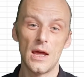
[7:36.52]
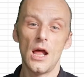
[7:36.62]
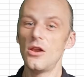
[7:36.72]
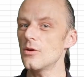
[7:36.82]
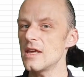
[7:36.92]

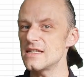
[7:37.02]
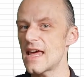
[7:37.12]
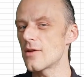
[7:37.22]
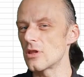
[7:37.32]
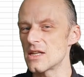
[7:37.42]
Looking
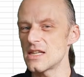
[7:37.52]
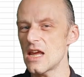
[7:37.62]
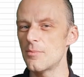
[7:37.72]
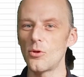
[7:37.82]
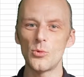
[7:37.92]
down at the
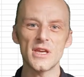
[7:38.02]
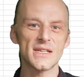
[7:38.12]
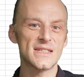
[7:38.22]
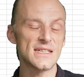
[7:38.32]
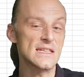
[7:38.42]
table, we can
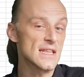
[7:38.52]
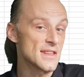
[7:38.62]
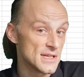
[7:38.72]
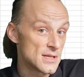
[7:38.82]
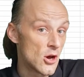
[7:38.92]
see that
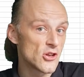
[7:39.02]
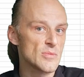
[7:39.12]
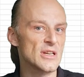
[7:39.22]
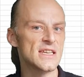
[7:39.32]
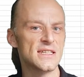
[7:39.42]
this
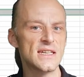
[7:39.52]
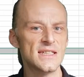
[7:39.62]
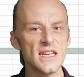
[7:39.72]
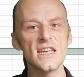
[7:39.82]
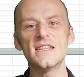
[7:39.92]
argument is
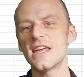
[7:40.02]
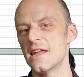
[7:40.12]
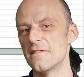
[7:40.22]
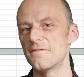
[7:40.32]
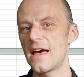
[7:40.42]
indeed
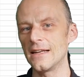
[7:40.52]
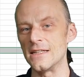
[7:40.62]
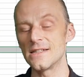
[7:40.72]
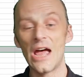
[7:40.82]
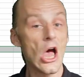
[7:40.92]

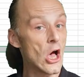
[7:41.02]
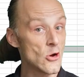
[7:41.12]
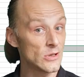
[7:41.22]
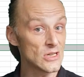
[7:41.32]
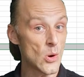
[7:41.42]
invalid.
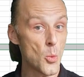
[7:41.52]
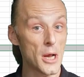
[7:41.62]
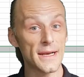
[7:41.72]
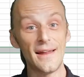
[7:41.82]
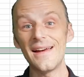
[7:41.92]
Only on
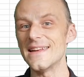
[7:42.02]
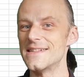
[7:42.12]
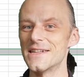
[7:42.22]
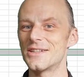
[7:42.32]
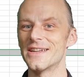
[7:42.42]
one line, as
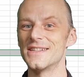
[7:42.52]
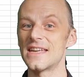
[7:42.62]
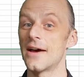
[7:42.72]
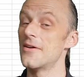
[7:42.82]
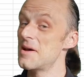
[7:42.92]
it turns
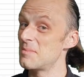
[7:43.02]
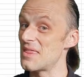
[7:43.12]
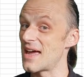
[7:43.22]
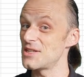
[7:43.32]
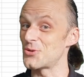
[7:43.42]
out, but
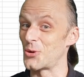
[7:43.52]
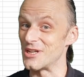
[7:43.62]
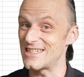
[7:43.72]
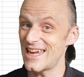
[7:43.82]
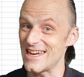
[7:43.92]
that is all
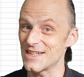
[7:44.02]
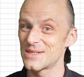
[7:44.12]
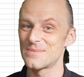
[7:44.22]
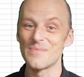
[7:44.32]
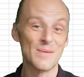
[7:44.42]
it
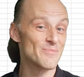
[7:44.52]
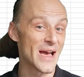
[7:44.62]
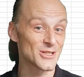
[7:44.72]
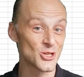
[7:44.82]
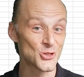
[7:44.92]
takes.
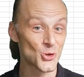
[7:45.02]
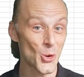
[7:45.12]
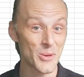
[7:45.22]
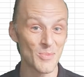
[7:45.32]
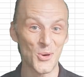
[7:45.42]
Back to the
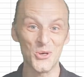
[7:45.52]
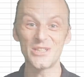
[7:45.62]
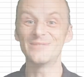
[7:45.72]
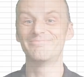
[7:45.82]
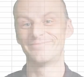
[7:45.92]
drawing board.